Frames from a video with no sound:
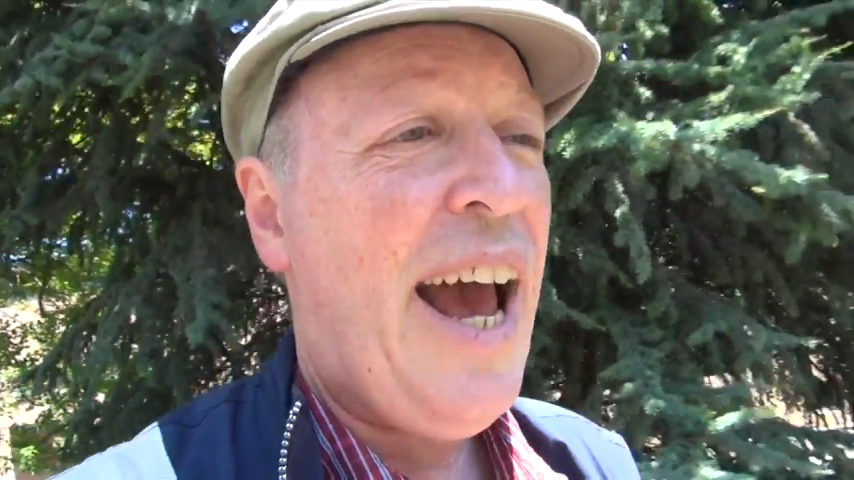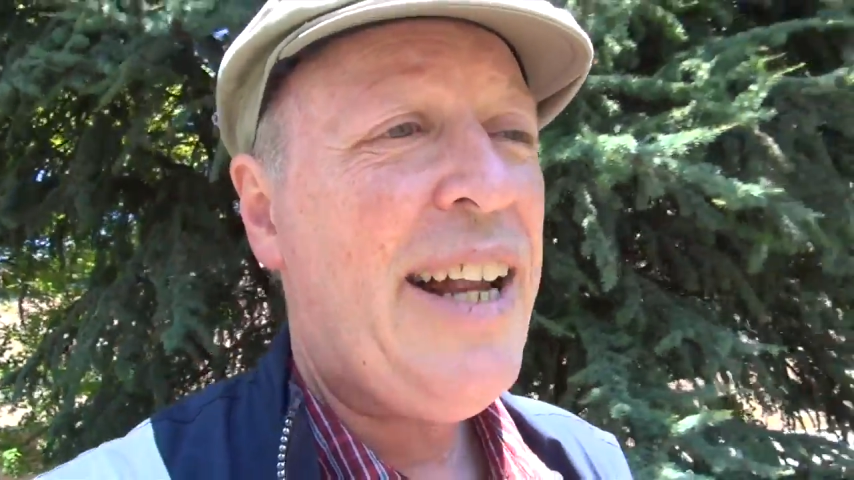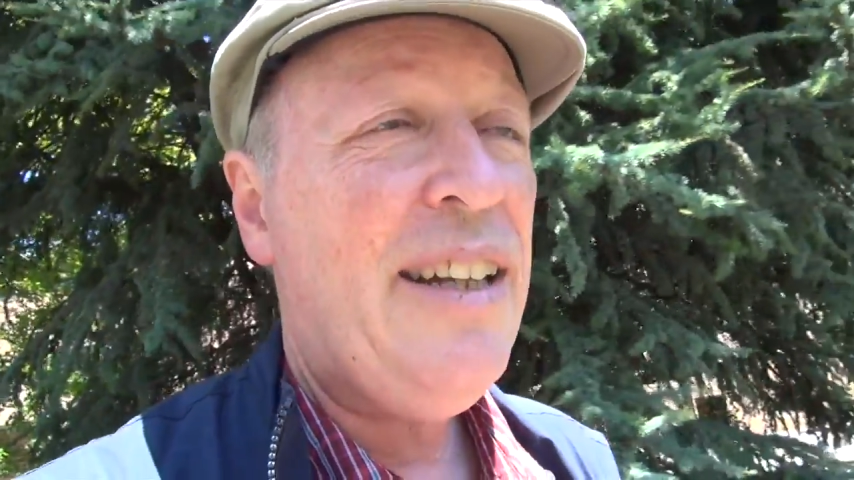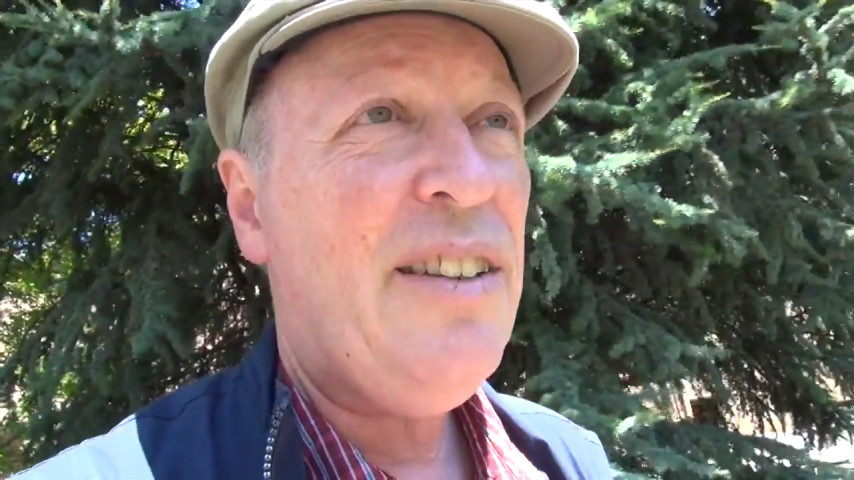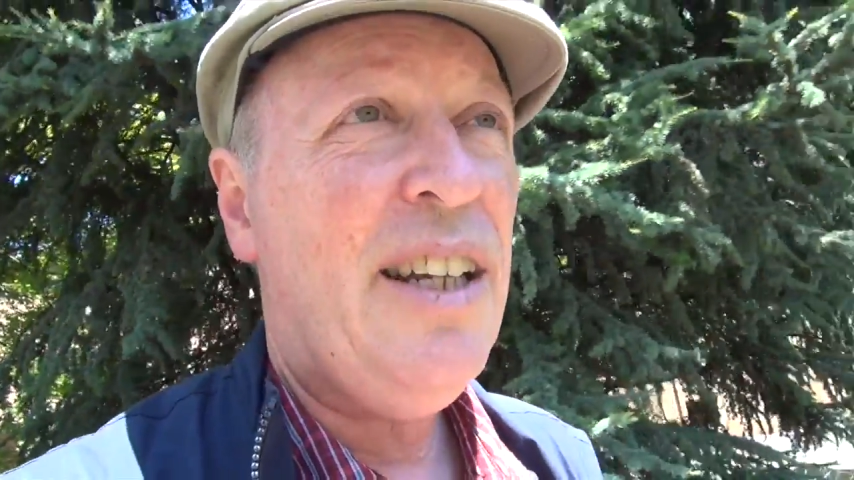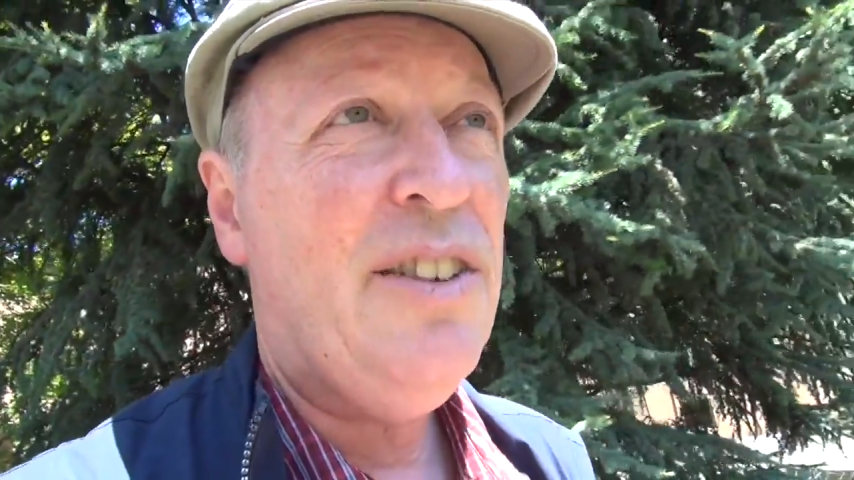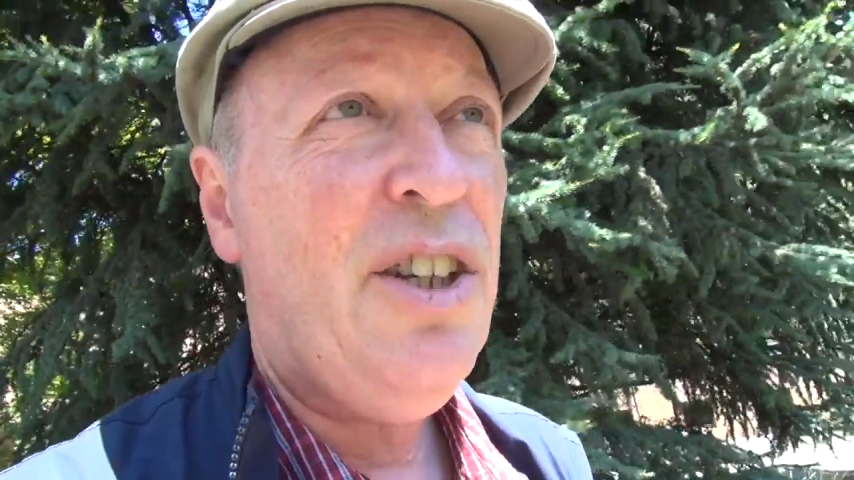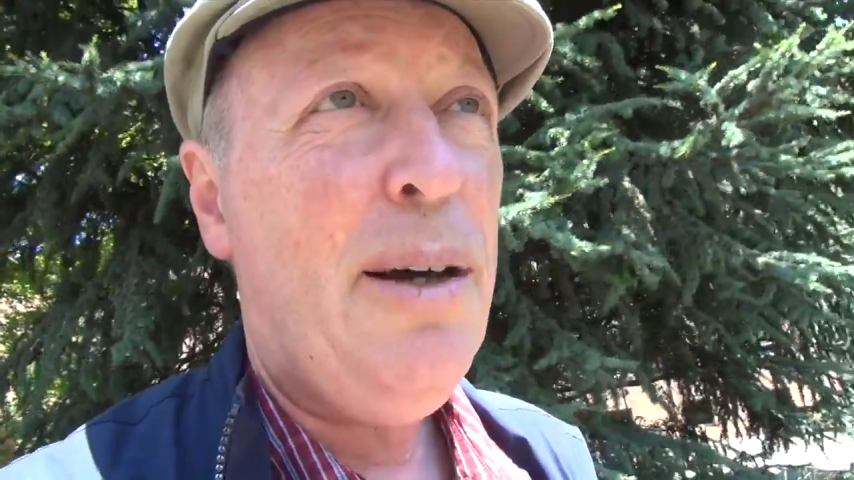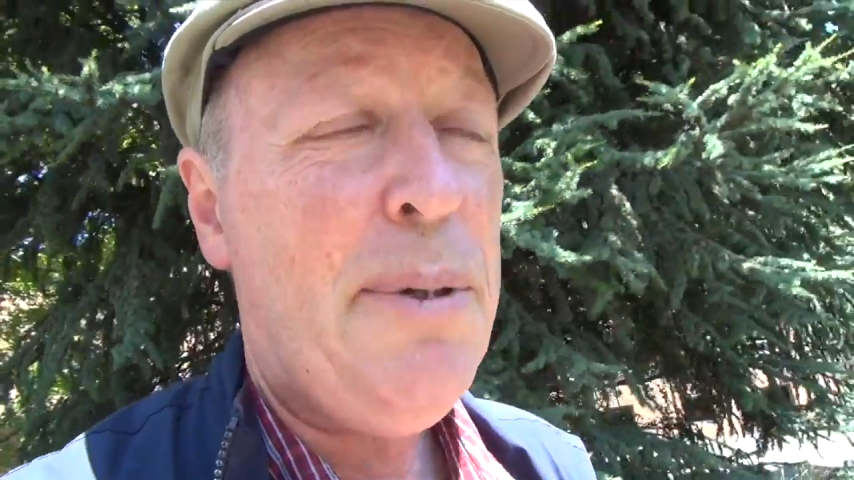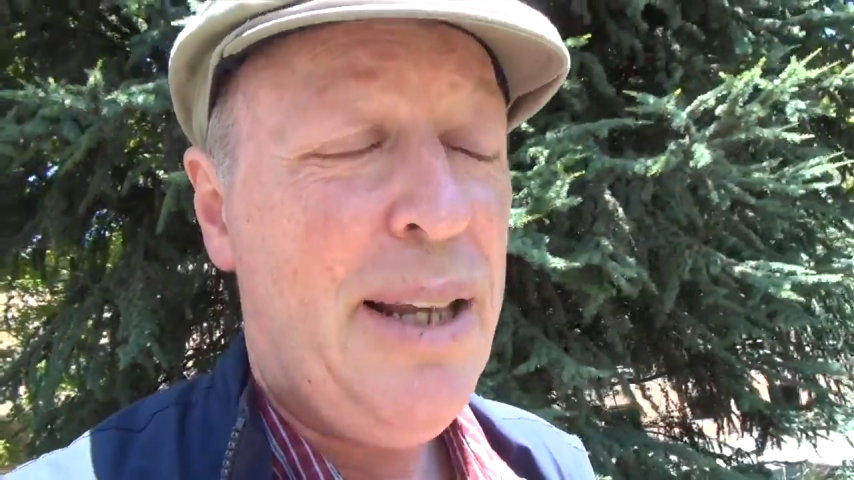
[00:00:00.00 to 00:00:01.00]
adding things
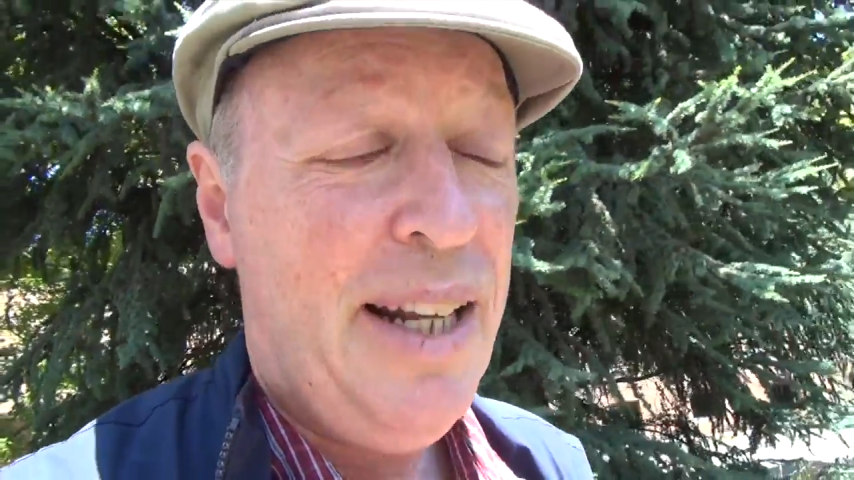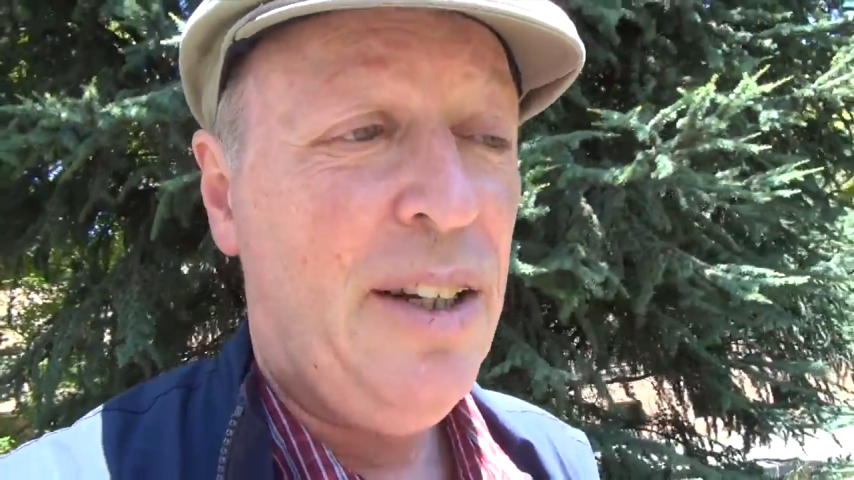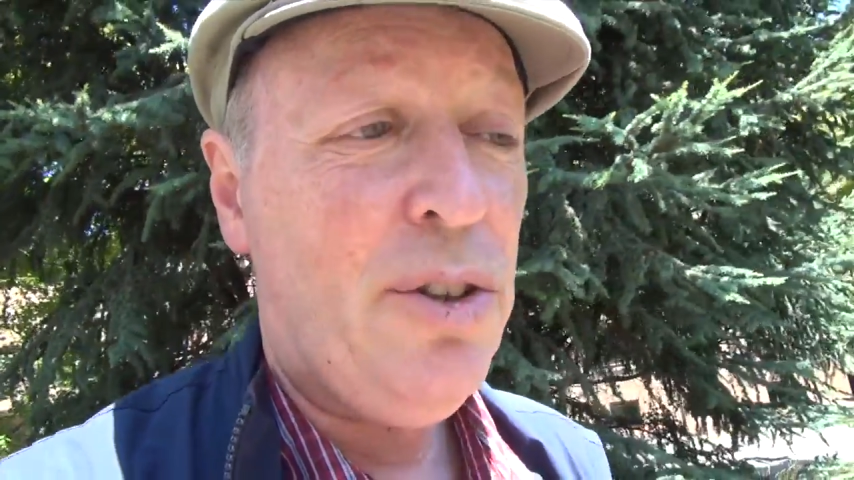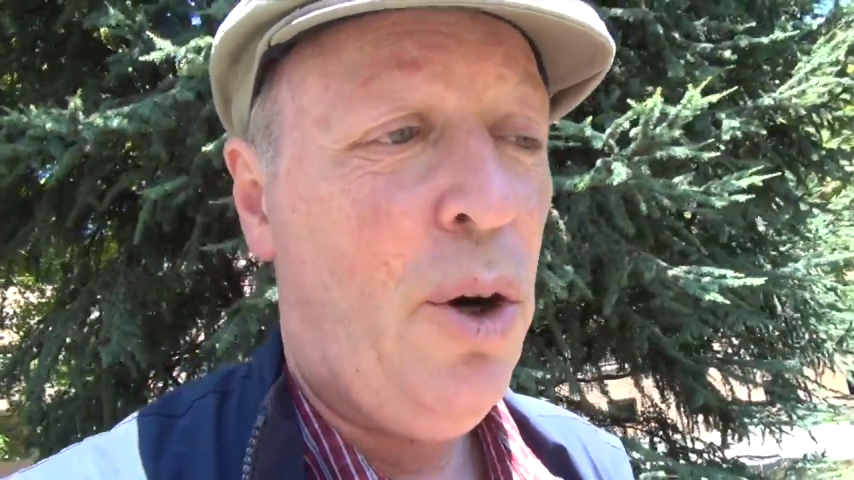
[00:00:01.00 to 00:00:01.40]
up and getting a